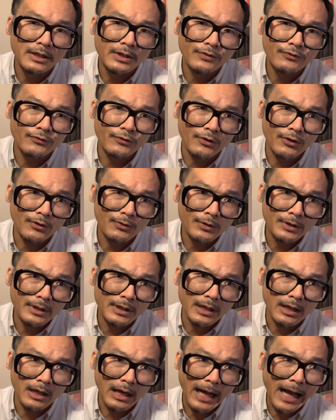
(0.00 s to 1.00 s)
So
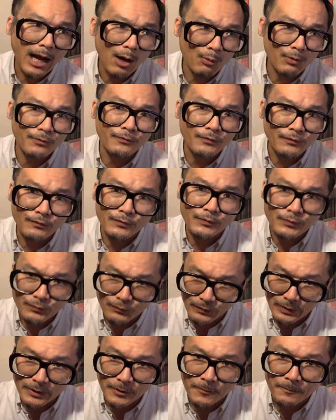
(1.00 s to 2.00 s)
however you
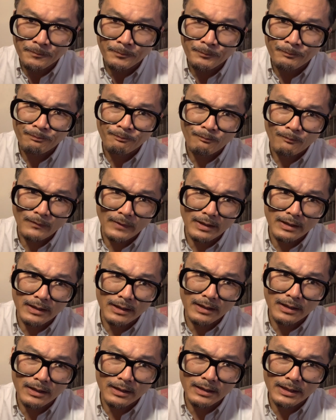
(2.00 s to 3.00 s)
feel,
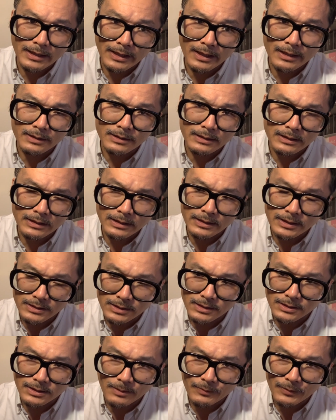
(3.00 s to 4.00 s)

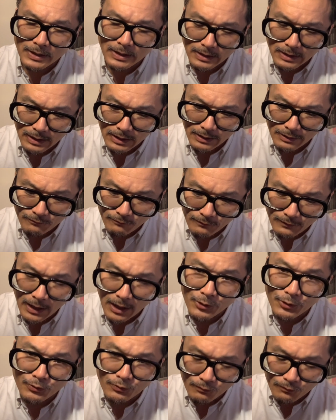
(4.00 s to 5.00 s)
this is something that I
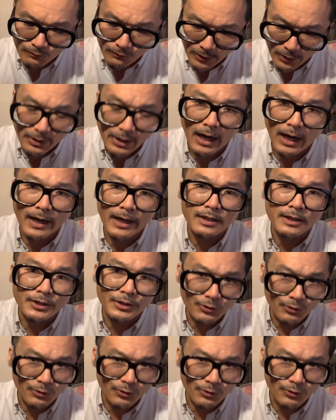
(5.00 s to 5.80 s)
value very highly.